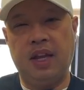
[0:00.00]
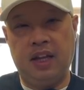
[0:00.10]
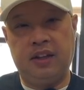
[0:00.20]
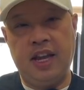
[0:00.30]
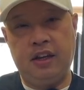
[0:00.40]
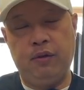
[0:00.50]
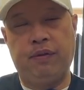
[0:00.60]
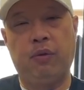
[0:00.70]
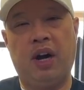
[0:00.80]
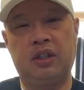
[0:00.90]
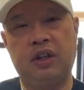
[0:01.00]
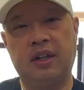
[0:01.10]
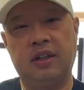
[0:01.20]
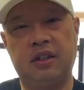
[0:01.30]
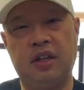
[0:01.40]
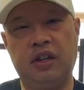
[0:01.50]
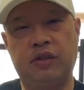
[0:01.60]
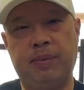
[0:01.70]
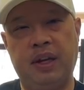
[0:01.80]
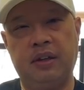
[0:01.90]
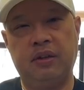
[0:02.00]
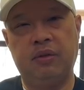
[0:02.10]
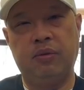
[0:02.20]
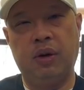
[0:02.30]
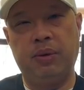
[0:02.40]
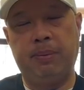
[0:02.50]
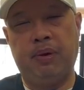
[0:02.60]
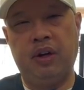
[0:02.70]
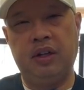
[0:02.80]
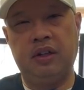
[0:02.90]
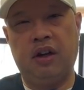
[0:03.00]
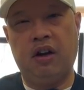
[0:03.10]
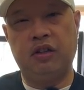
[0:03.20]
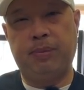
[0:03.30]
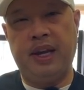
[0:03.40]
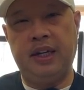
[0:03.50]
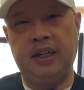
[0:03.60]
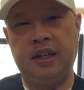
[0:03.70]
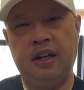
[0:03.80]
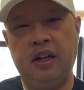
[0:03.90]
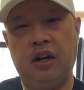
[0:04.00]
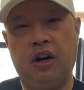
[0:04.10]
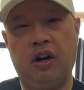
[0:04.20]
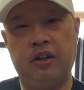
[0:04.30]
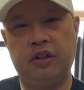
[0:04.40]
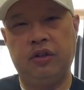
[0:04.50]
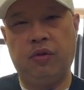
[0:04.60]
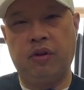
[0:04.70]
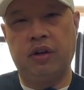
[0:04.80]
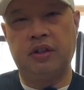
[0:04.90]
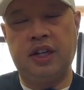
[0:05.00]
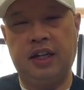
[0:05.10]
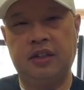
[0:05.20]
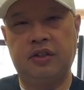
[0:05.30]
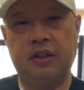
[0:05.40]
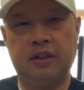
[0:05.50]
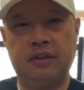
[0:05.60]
and thank you for watching Tennis Spin, where we put our spin on your tennis.